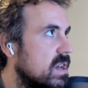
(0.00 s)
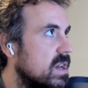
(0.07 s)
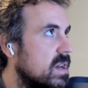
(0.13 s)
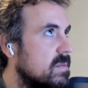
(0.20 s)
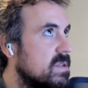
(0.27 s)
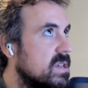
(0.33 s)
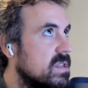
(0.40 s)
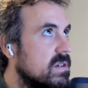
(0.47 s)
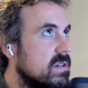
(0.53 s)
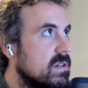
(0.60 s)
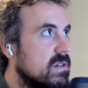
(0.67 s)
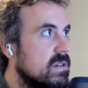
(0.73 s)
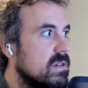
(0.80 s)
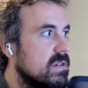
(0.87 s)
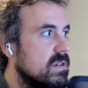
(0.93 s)
I mean,
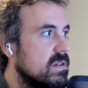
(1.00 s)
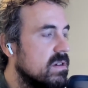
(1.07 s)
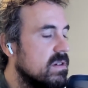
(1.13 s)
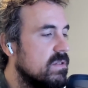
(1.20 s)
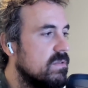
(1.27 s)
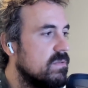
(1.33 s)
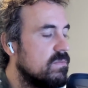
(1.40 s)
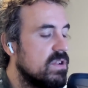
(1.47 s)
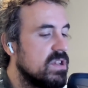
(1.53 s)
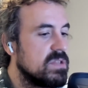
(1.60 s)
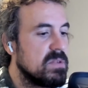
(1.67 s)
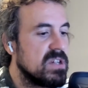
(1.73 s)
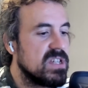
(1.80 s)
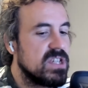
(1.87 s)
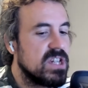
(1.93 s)
raise
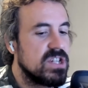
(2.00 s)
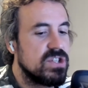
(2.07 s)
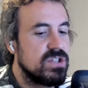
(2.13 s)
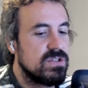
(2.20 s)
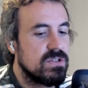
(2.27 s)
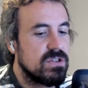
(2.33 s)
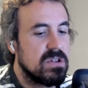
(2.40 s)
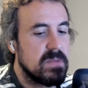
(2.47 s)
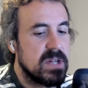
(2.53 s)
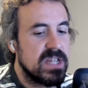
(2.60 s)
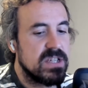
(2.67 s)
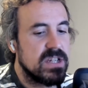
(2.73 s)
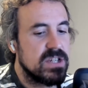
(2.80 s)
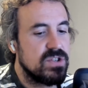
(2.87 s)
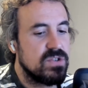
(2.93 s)
my attention or call my
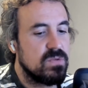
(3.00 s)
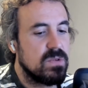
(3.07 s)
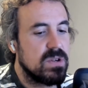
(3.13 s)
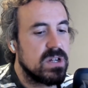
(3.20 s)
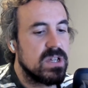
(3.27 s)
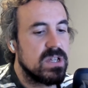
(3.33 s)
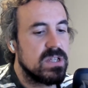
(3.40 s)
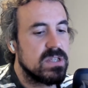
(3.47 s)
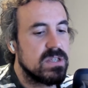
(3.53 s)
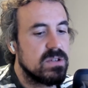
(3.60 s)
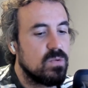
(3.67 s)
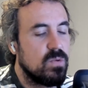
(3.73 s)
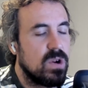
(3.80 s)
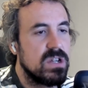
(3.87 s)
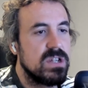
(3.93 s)
attention. One is
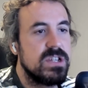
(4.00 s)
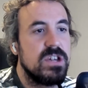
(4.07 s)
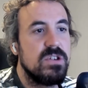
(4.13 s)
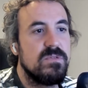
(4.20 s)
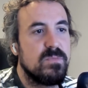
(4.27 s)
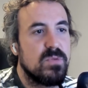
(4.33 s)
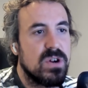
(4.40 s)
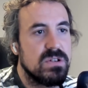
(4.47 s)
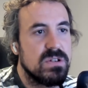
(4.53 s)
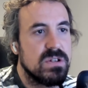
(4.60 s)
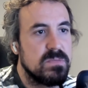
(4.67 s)
quality of products